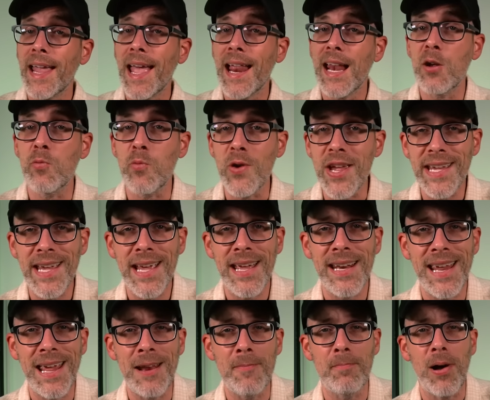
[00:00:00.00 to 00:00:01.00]
at a
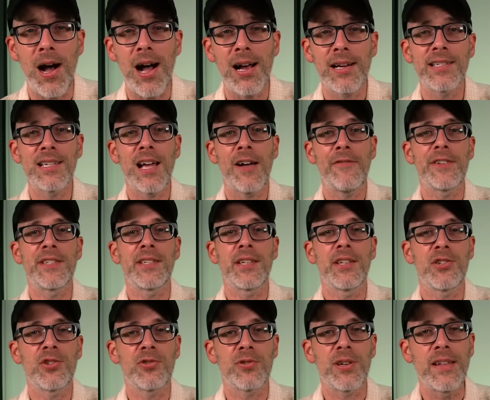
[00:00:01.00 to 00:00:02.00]
weekend in box office
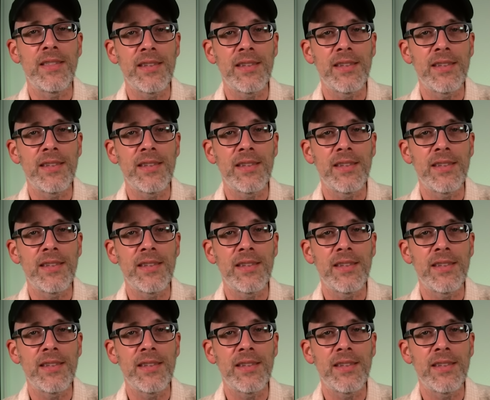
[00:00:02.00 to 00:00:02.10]
history.